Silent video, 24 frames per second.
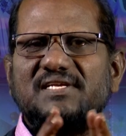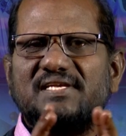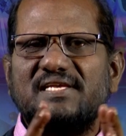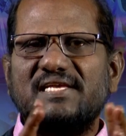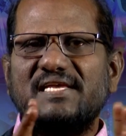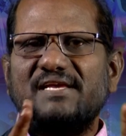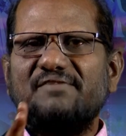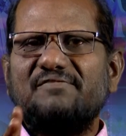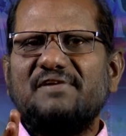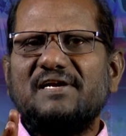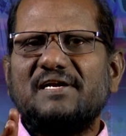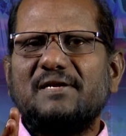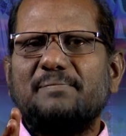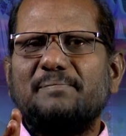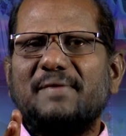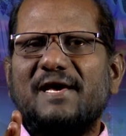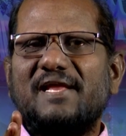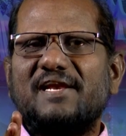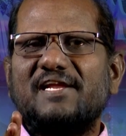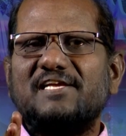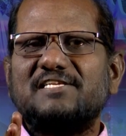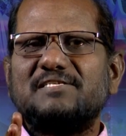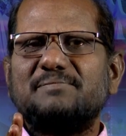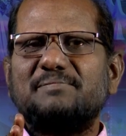event
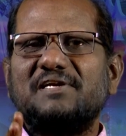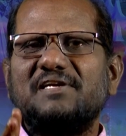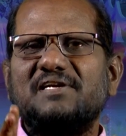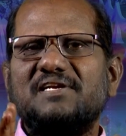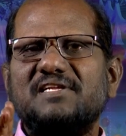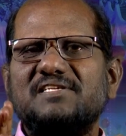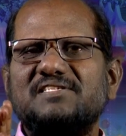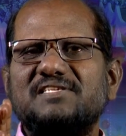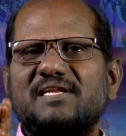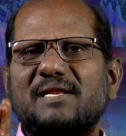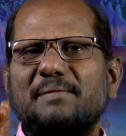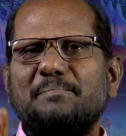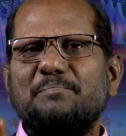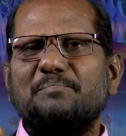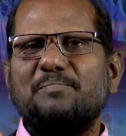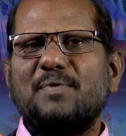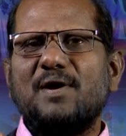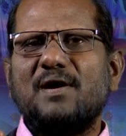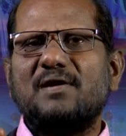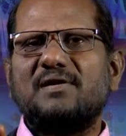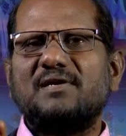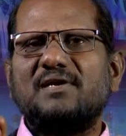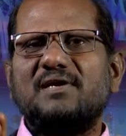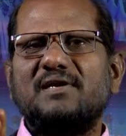management is an
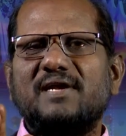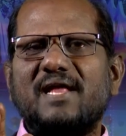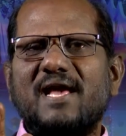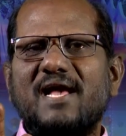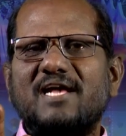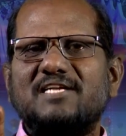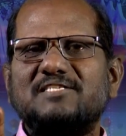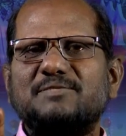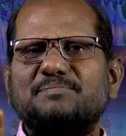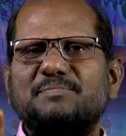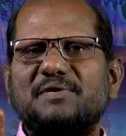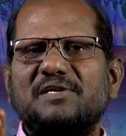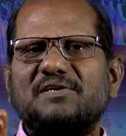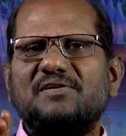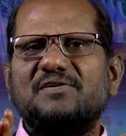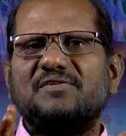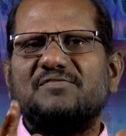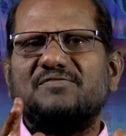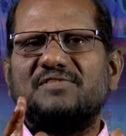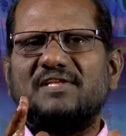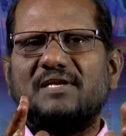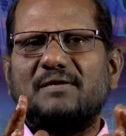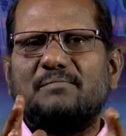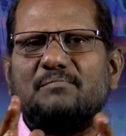important aspect
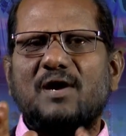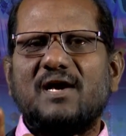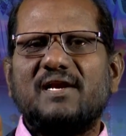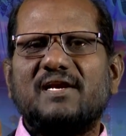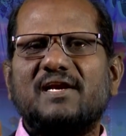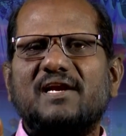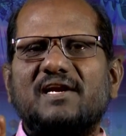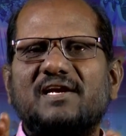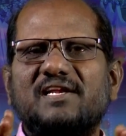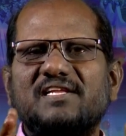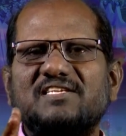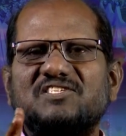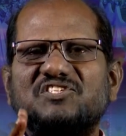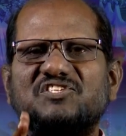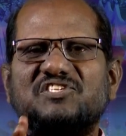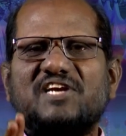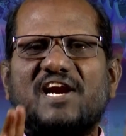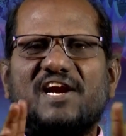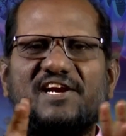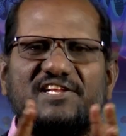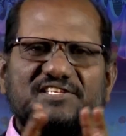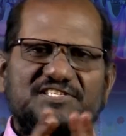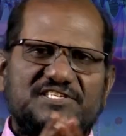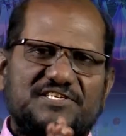of their marketing
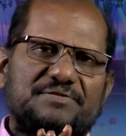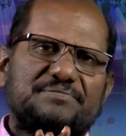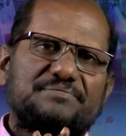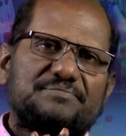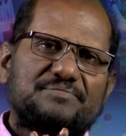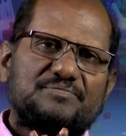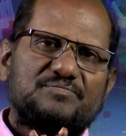strategy.